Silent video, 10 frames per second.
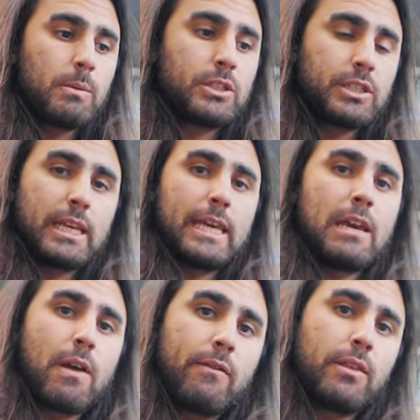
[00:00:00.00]
is just to
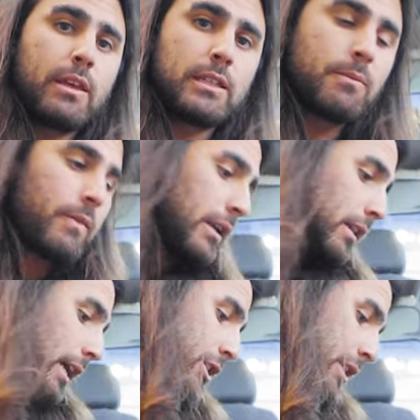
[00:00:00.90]
give everything some
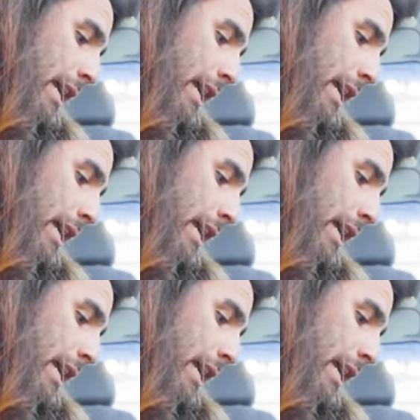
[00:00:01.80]
ventilation.